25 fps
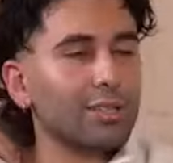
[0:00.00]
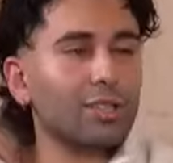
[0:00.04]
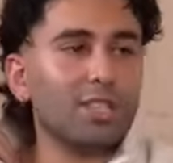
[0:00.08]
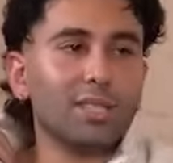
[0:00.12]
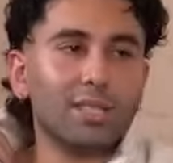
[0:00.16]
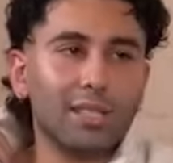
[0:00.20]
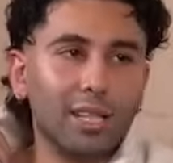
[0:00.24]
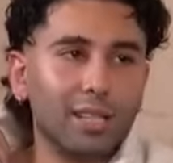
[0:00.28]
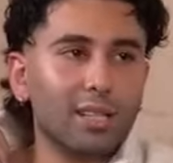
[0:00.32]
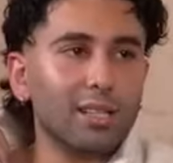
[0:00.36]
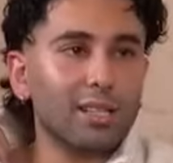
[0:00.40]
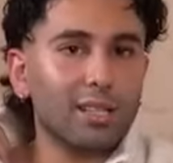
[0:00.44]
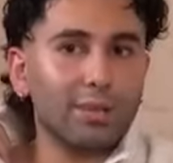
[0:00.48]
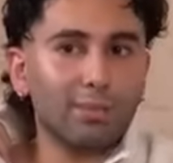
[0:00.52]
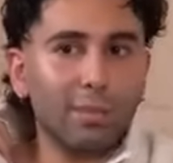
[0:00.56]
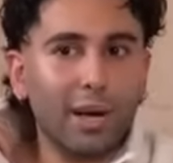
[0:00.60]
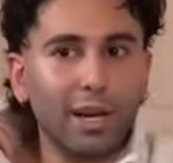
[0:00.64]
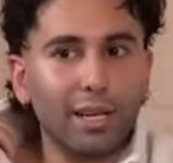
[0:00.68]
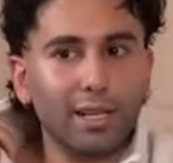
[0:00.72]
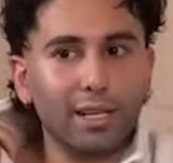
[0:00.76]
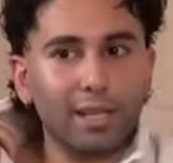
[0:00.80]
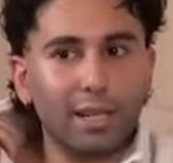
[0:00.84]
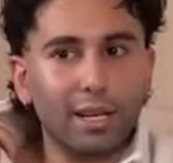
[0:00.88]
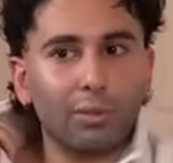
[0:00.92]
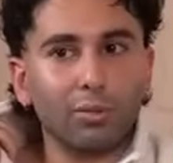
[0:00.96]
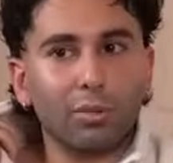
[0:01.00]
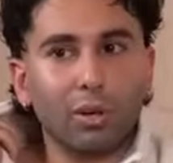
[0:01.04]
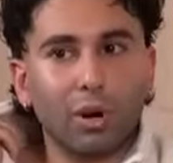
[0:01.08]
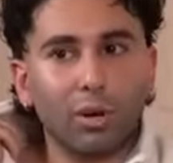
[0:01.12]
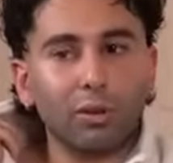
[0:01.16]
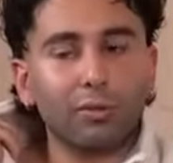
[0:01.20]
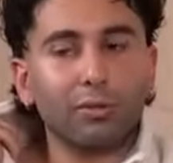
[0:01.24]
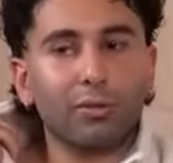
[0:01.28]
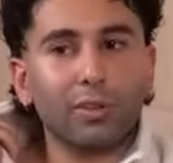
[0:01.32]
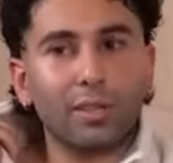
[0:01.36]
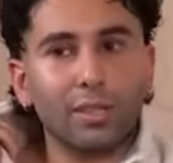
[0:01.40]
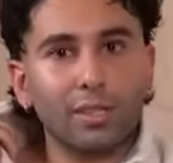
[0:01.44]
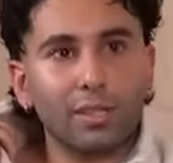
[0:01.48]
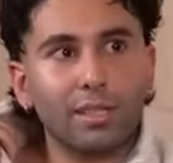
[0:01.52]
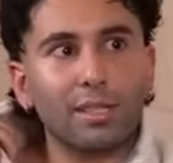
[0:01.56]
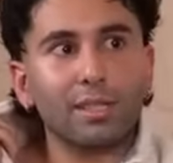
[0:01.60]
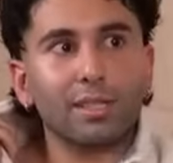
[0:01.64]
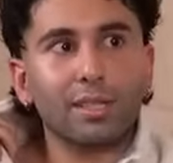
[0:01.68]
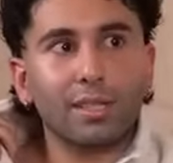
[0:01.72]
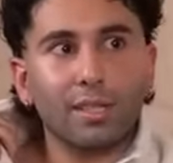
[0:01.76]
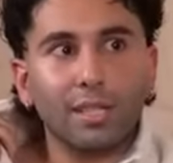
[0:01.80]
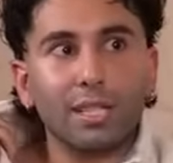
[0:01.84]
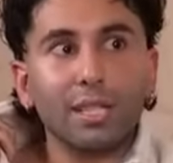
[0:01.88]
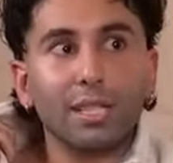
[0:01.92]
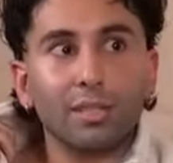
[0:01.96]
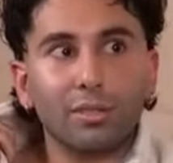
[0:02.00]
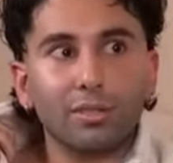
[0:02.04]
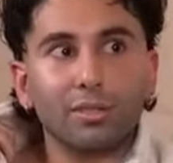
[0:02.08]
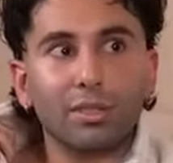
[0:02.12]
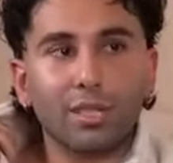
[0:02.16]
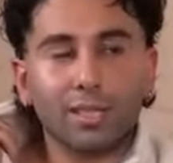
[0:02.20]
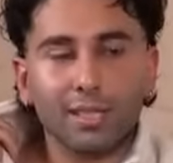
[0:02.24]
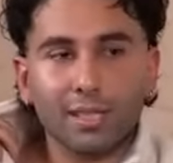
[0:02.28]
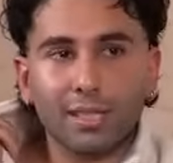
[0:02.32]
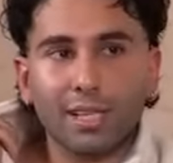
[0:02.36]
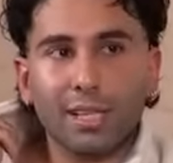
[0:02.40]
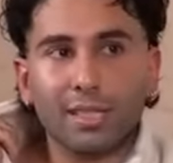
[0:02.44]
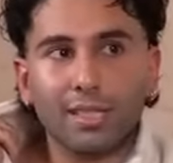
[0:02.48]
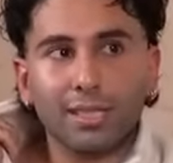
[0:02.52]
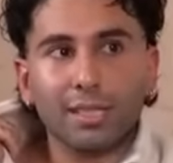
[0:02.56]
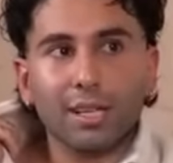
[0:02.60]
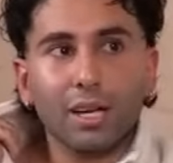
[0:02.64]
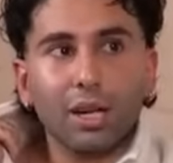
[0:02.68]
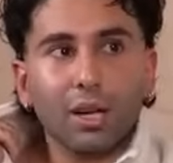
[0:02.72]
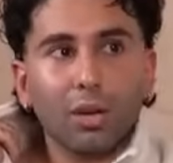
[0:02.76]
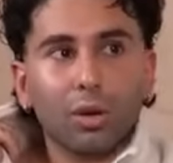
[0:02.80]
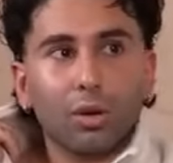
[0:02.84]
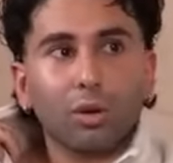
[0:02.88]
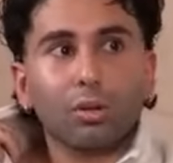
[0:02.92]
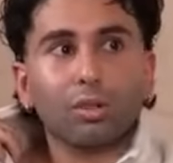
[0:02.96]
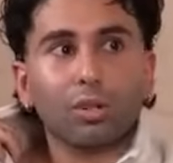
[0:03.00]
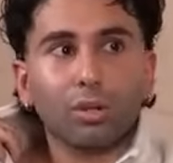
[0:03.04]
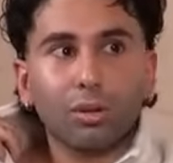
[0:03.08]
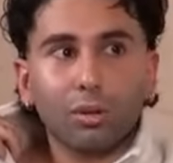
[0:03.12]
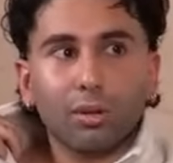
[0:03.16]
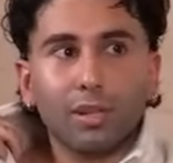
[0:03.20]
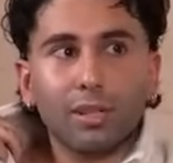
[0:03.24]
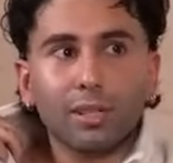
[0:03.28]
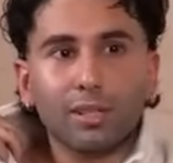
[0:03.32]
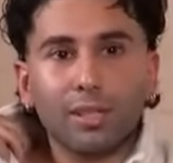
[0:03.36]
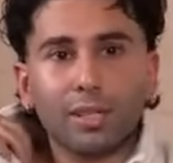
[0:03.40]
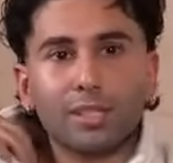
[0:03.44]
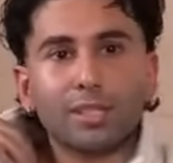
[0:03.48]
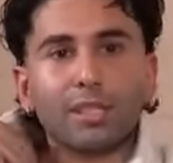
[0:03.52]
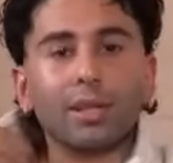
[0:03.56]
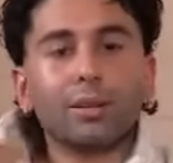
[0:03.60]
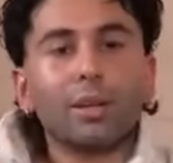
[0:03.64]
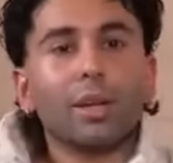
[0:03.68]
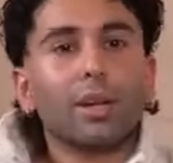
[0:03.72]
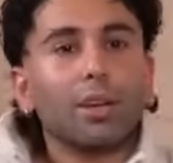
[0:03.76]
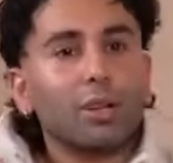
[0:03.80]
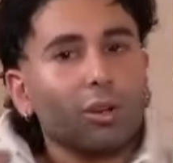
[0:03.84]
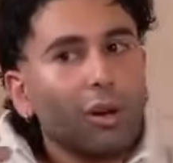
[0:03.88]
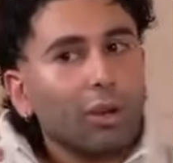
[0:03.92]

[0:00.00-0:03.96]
It's just right. like it's a mind game. Confidence is the key to success or to looking success.